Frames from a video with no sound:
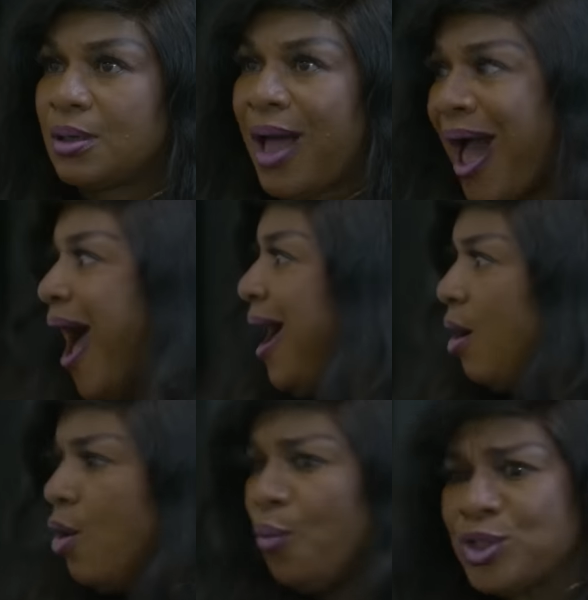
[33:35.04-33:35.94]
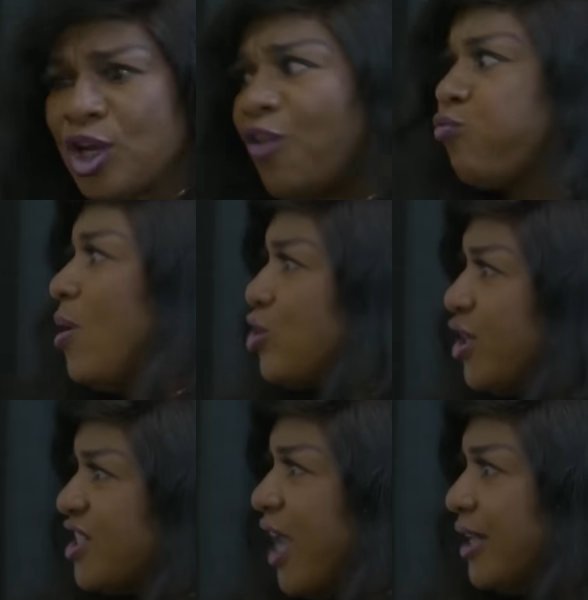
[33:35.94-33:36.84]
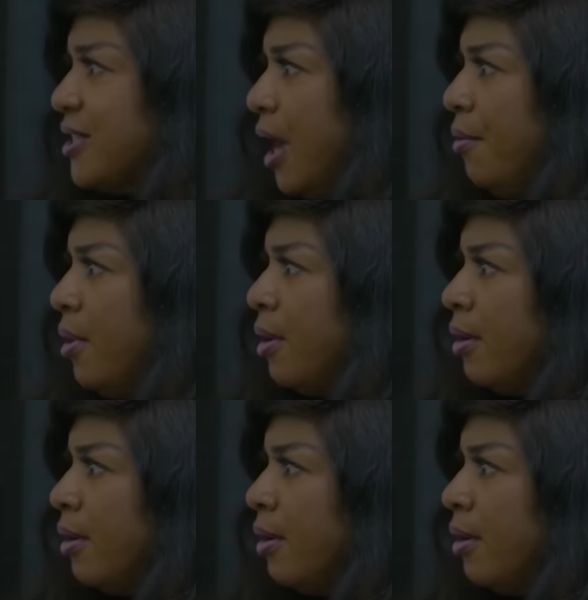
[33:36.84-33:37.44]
What sort of question is that now?